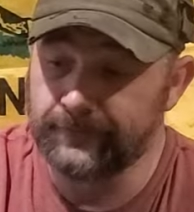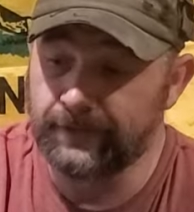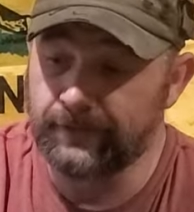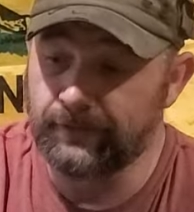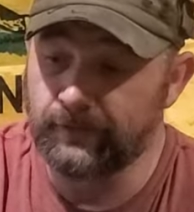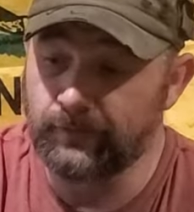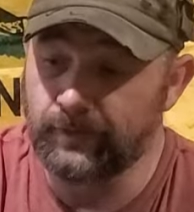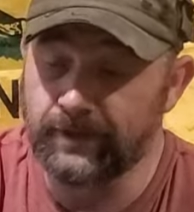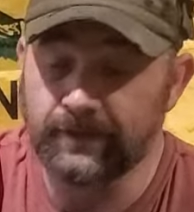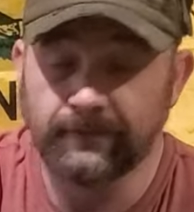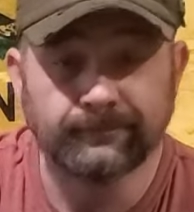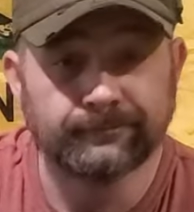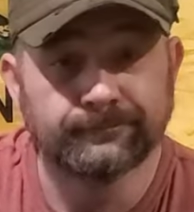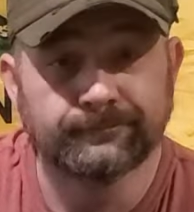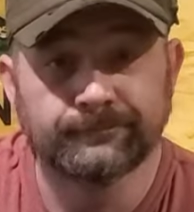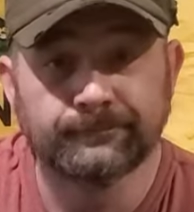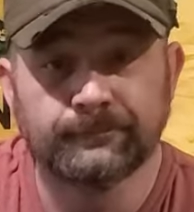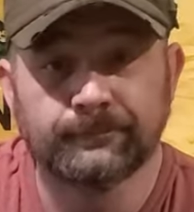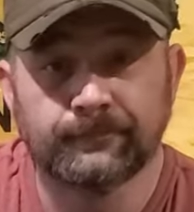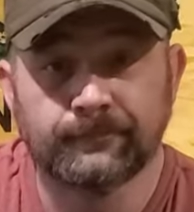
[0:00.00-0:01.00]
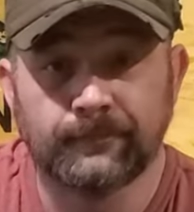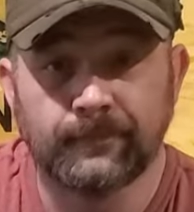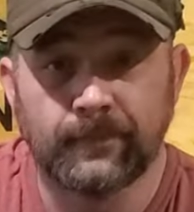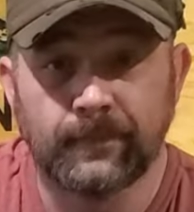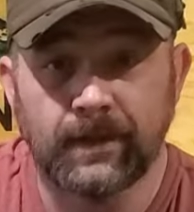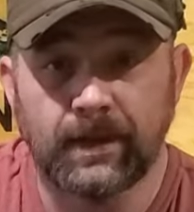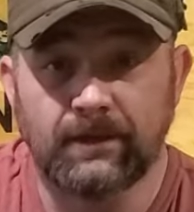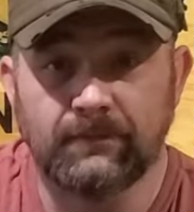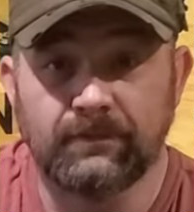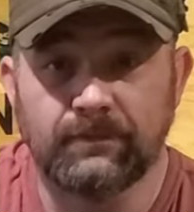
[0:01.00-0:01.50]
Either way,
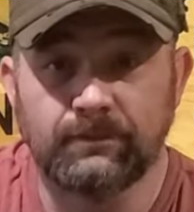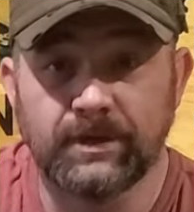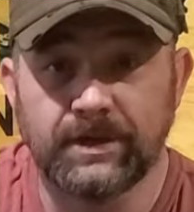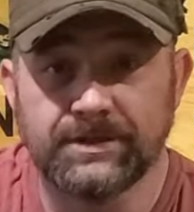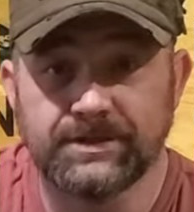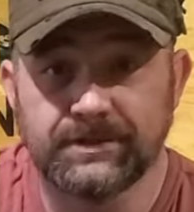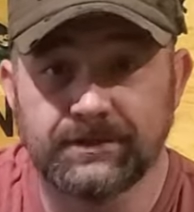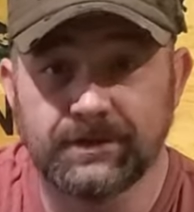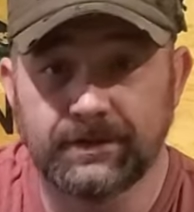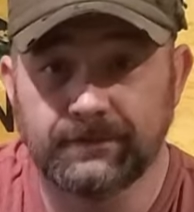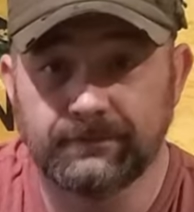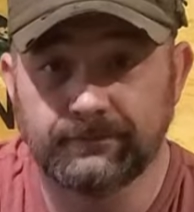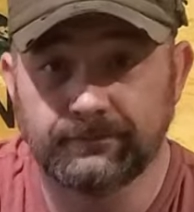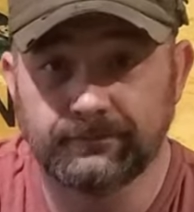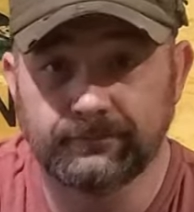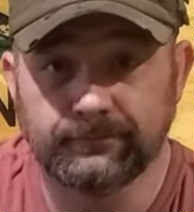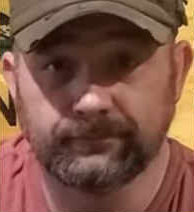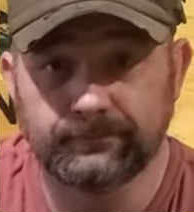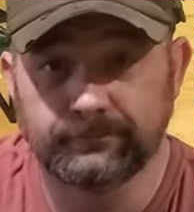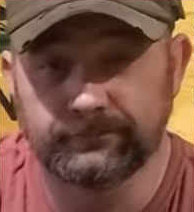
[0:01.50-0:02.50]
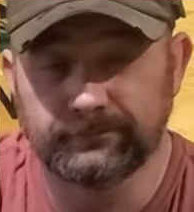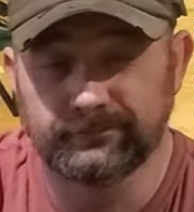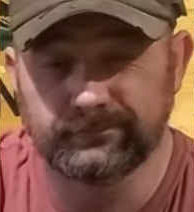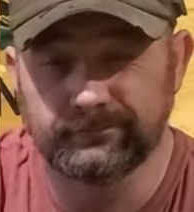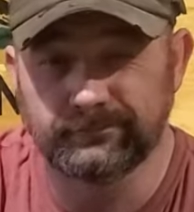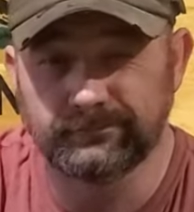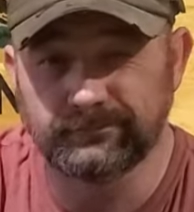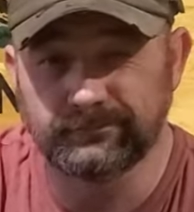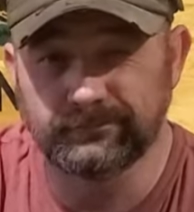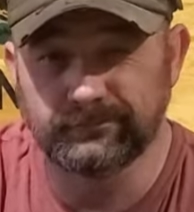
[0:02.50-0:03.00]
have an amazing night,
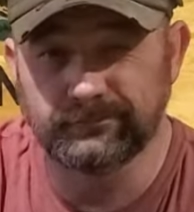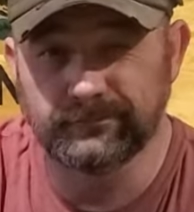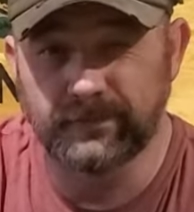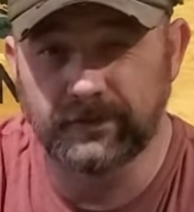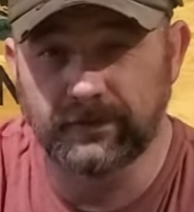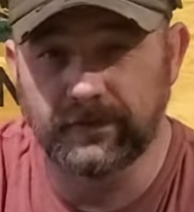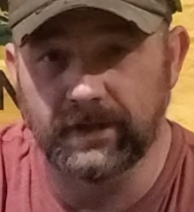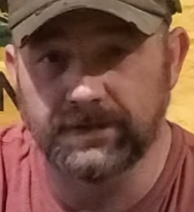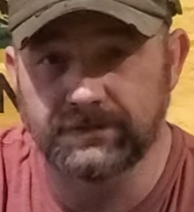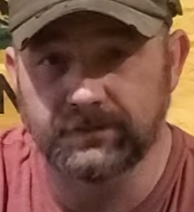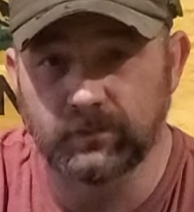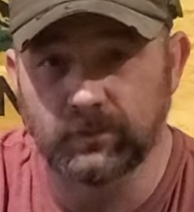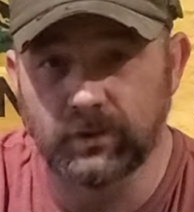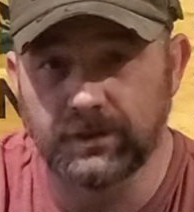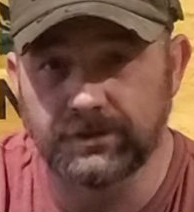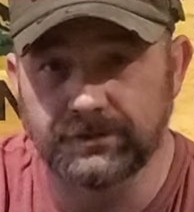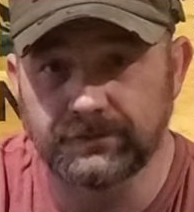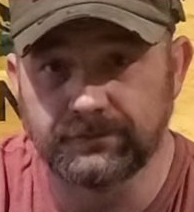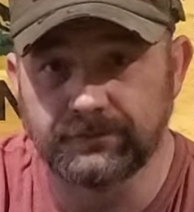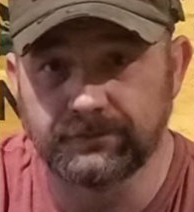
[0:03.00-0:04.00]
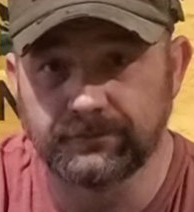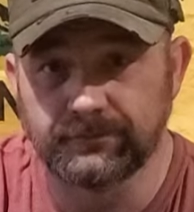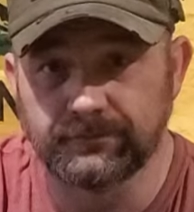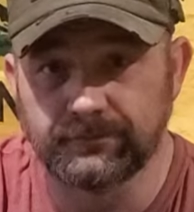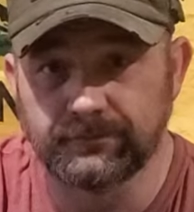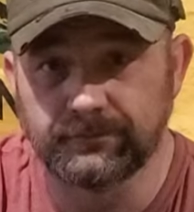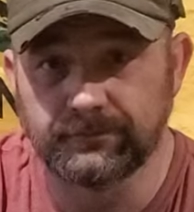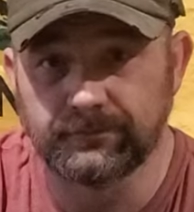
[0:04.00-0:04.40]
and thanks for watching.